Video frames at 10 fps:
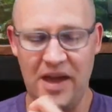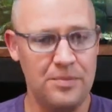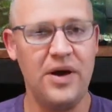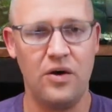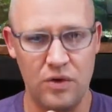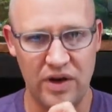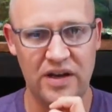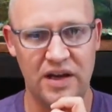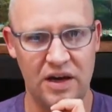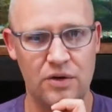manpower
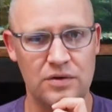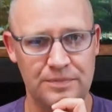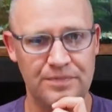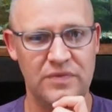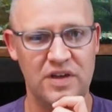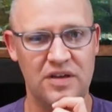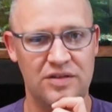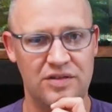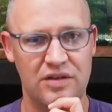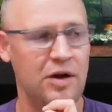right now.
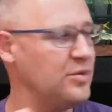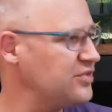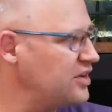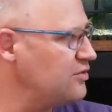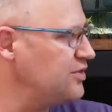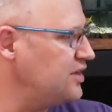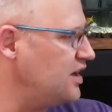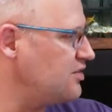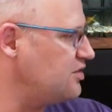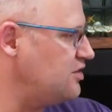It's almost
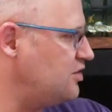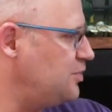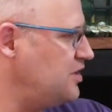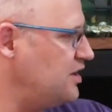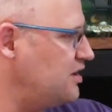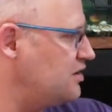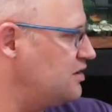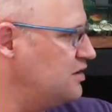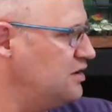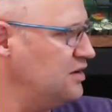everything has to just be
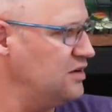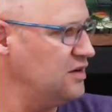like